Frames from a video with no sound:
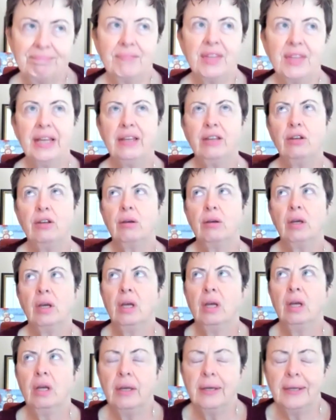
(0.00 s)
Thank you.
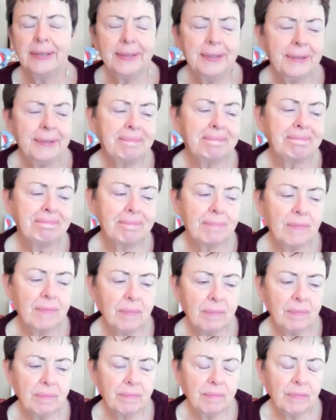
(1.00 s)

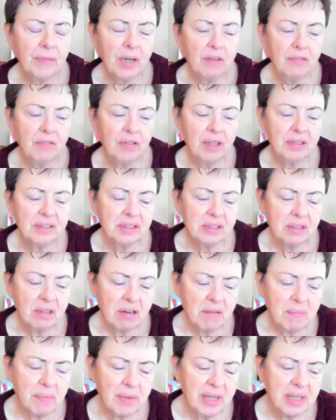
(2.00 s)
I'll
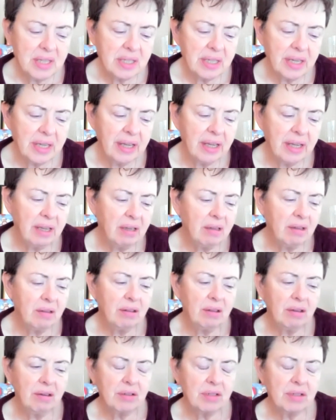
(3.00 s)
start by
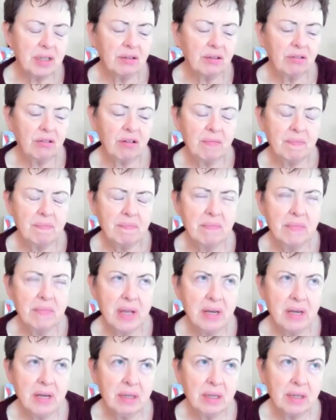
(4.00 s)
saying there's a
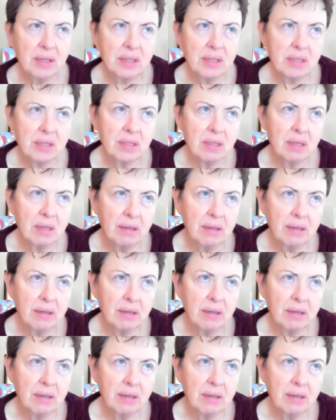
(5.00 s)
tremendous